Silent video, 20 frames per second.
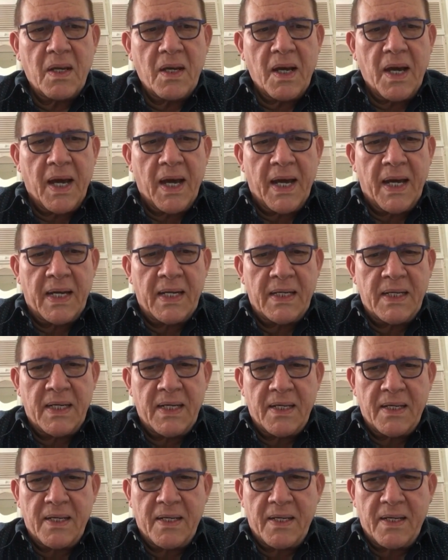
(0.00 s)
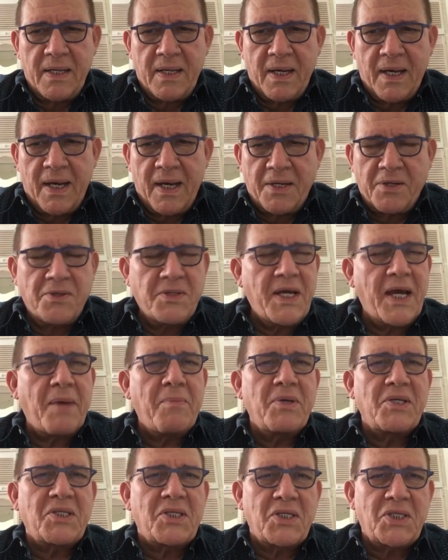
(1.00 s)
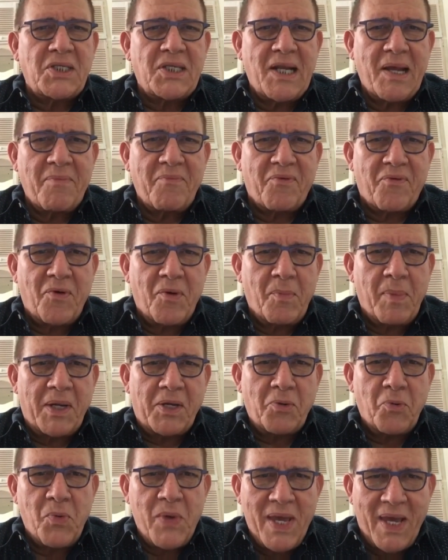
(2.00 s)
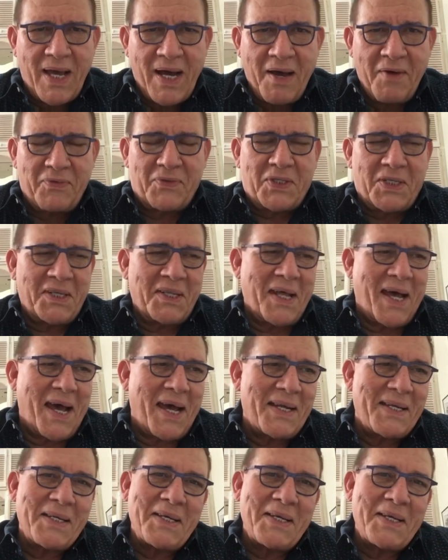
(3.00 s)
And I don't think I must have slept for about a week after that,